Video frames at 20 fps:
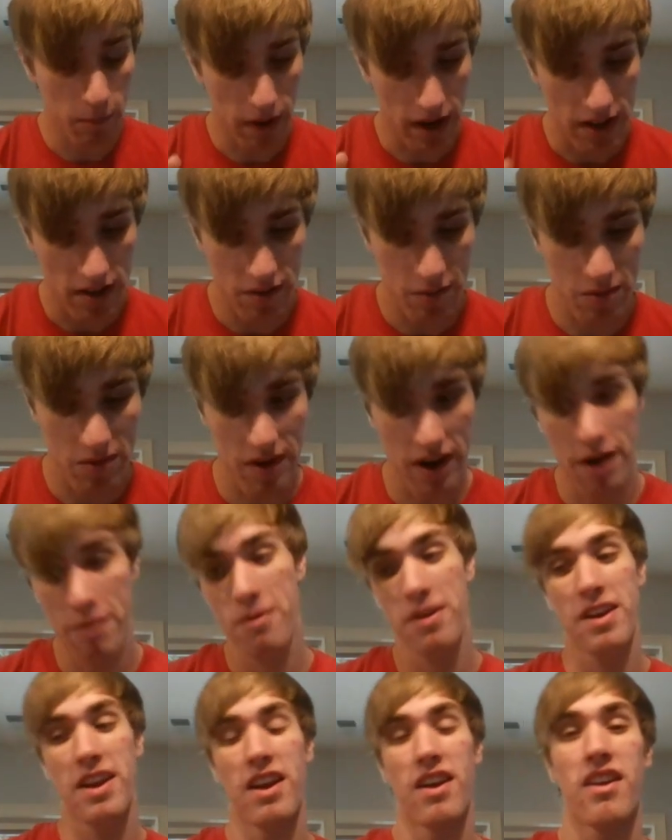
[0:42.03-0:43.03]
My
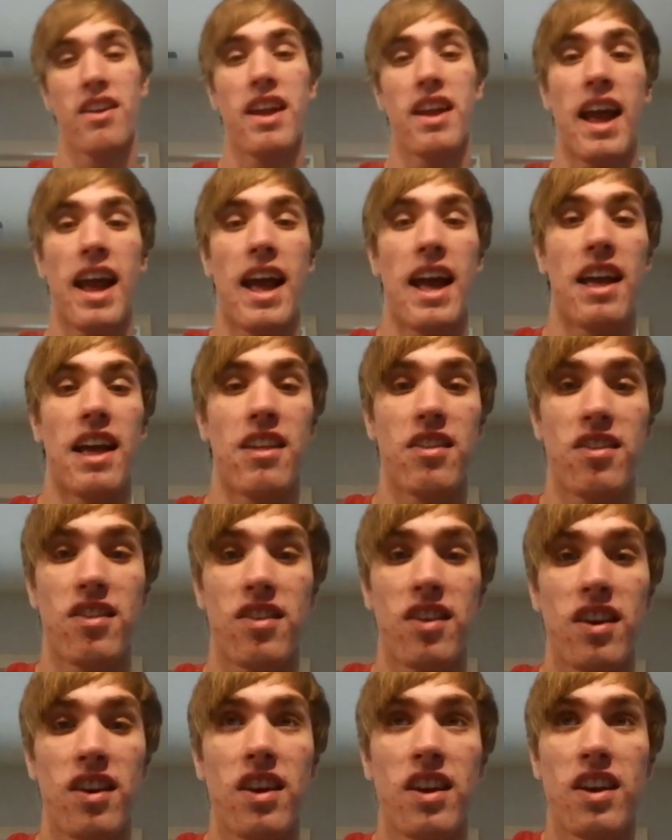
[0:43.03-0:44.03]
subscriber count
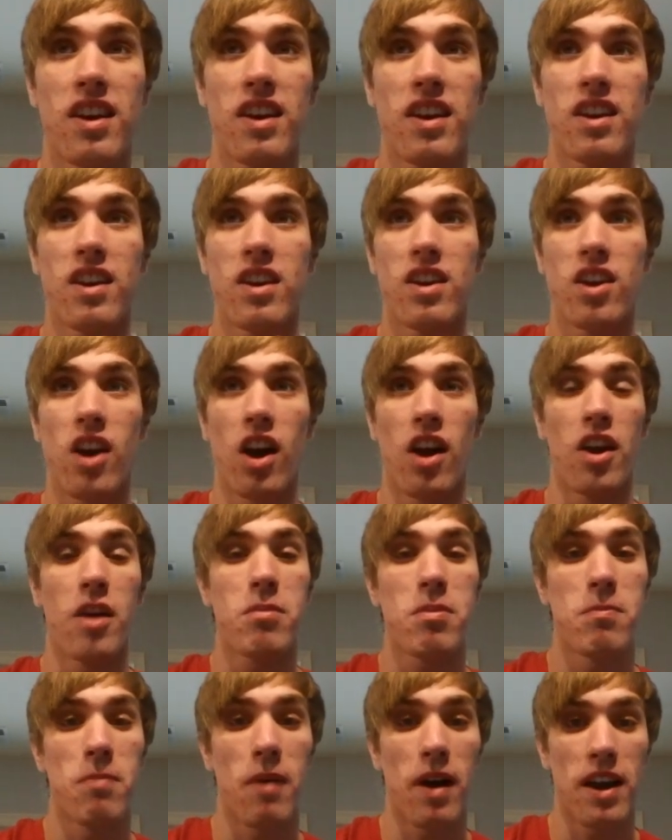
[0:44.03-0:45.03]
has gone
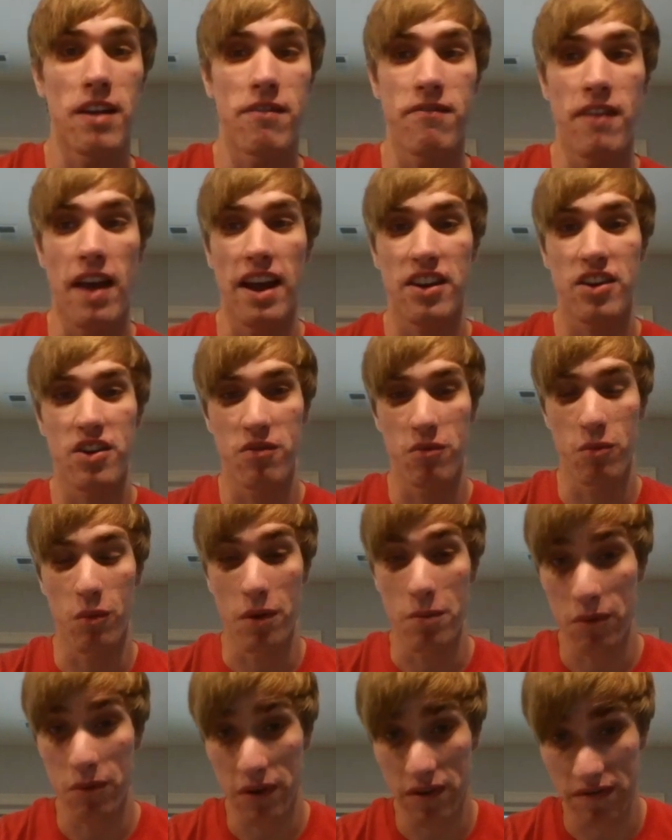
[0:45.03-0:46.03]
up by a factor of
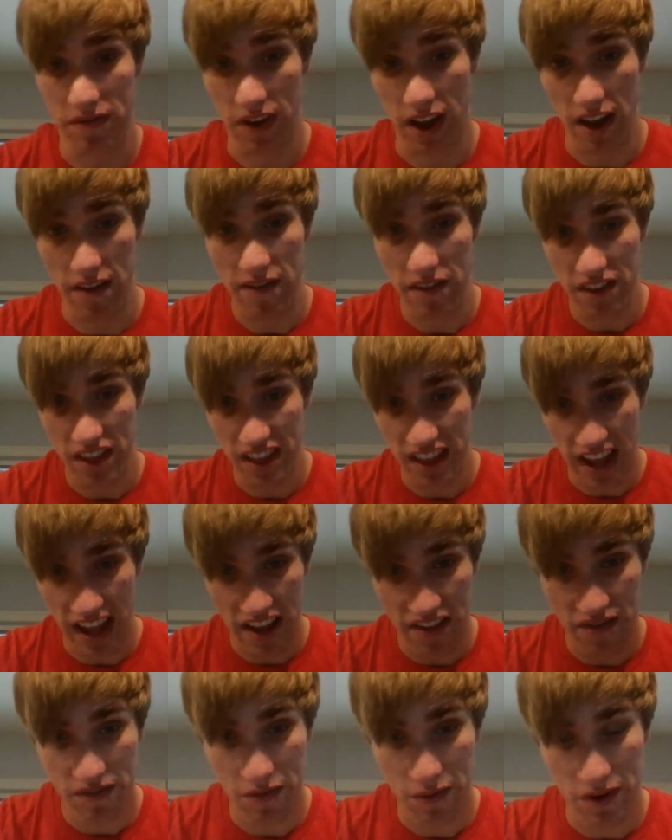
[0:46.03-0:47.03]
1.5 over the
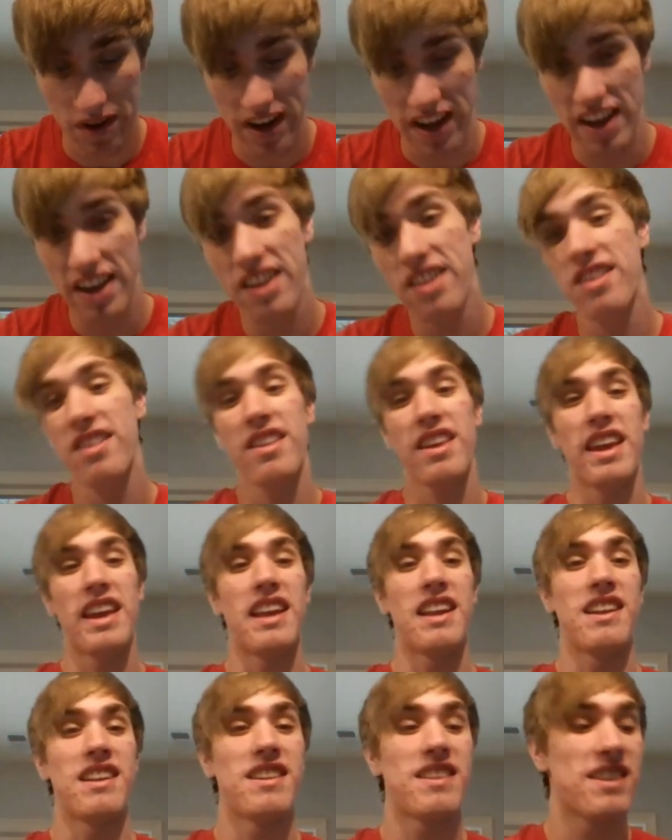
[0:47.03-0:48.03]
last 4 days,
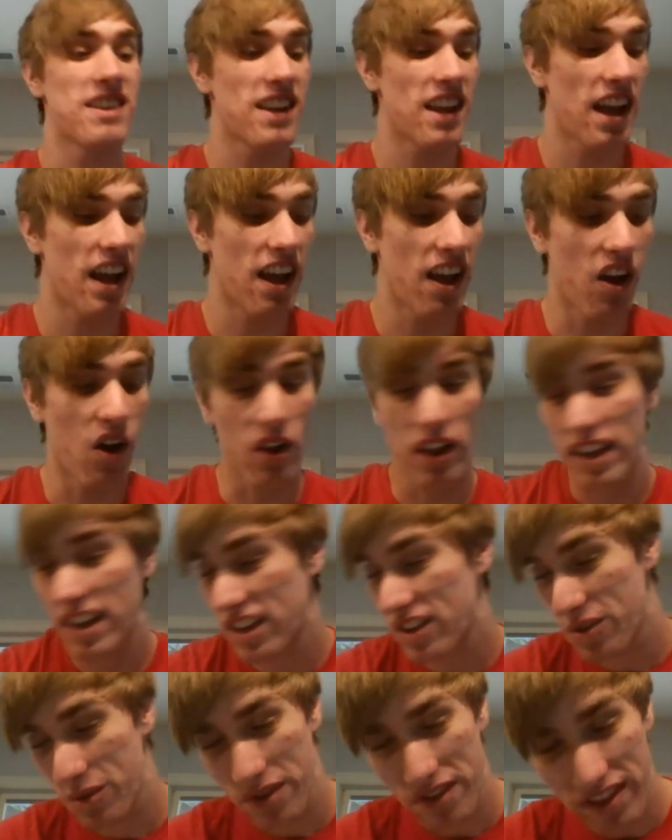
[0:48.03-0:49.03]
and all I
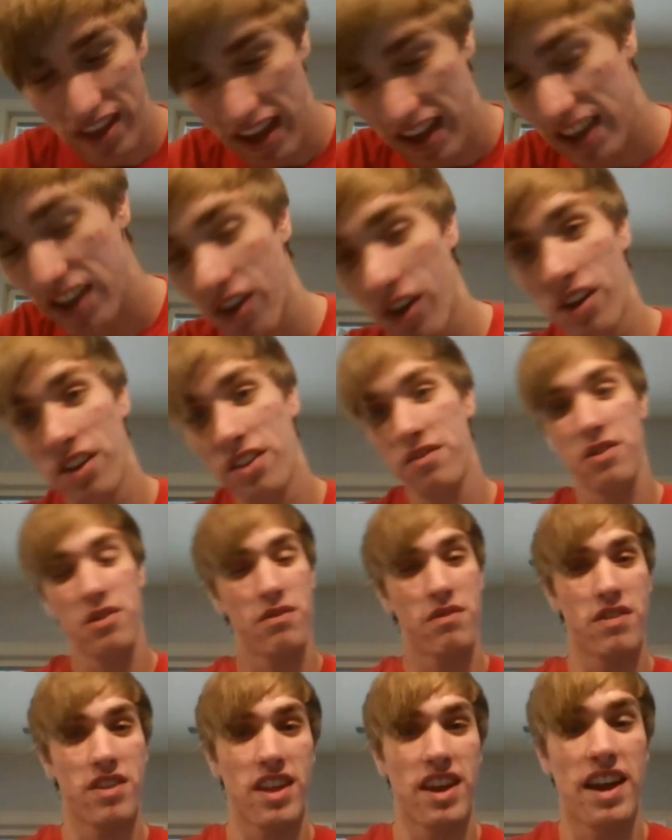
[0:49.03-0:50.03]
can do is thank all of
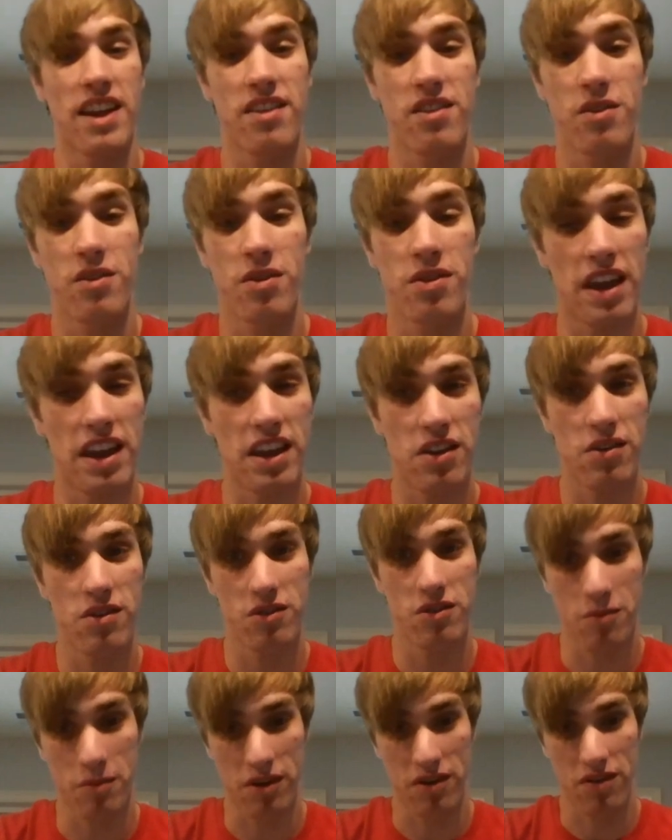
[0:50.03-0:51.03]
you for that. So thank you
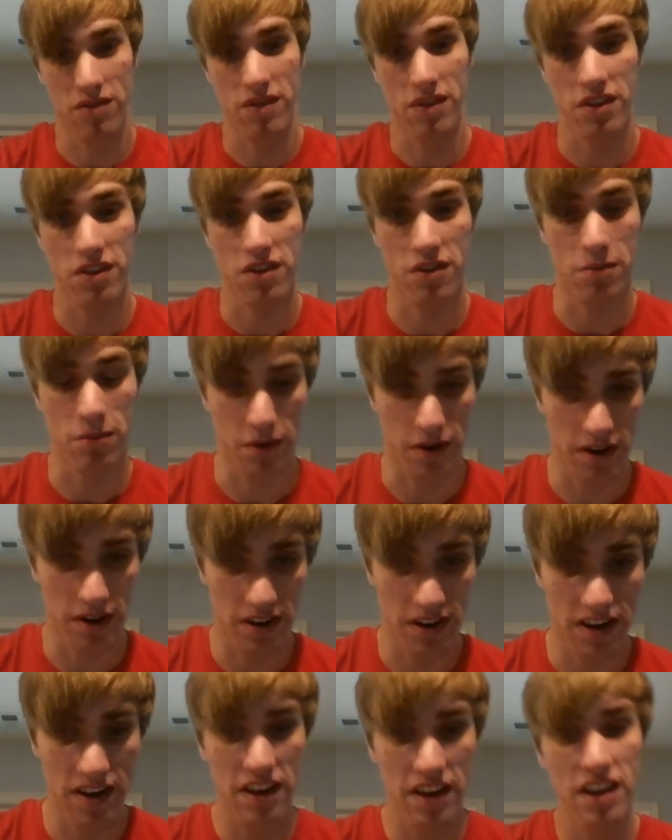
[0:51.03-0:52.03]
so much for the support.